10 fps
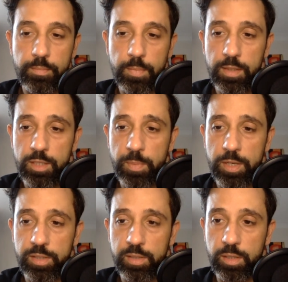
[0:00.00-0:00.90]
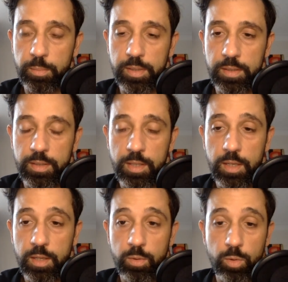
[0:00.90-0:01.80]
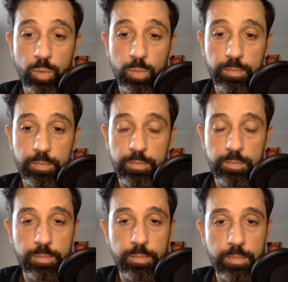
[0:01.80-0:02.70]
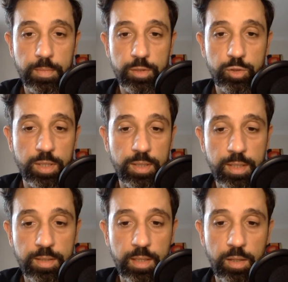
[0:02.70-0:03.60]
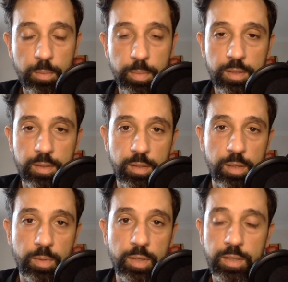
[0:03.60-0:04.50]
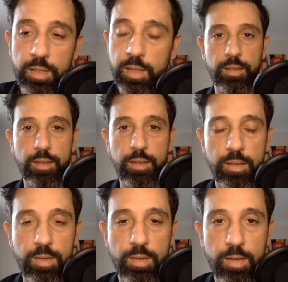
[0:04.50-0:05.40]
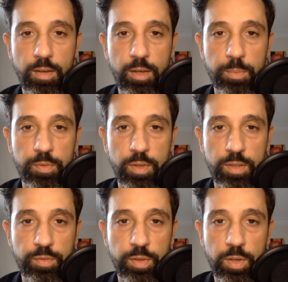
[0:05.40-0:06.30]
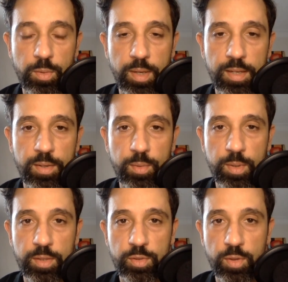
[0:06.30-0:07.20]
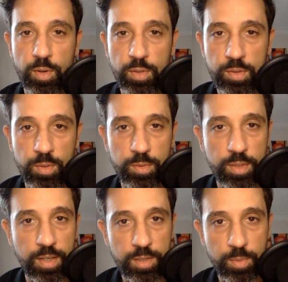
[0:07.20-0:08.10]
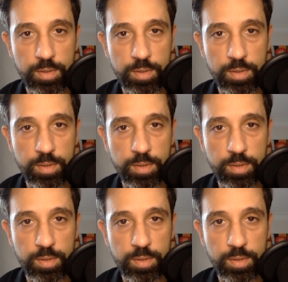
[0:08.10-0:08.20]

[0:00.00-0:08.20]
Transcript: smash that like button, or gently hit that like button, I don't mind. Hope you've liked the video, and I'll catch you guys on the next one.